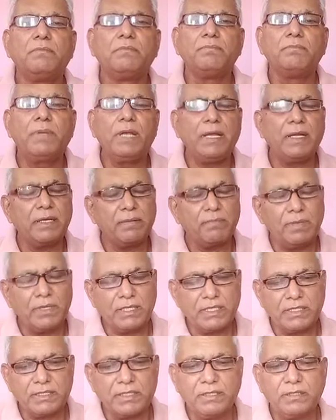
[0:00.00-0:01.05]
plaintiff
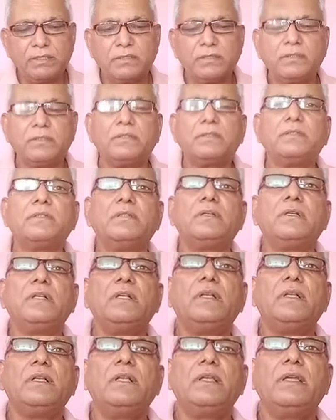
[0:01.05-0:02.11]
application,
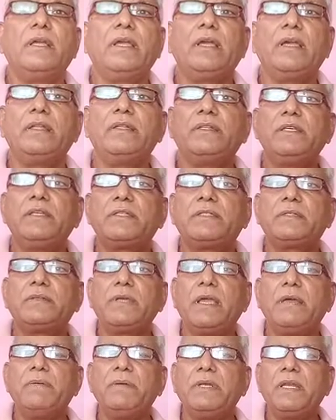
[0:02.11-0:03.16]
and this
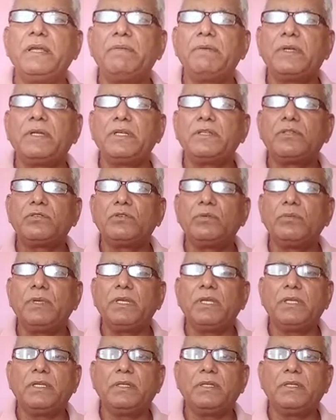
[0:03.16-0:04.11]
affidavit is to be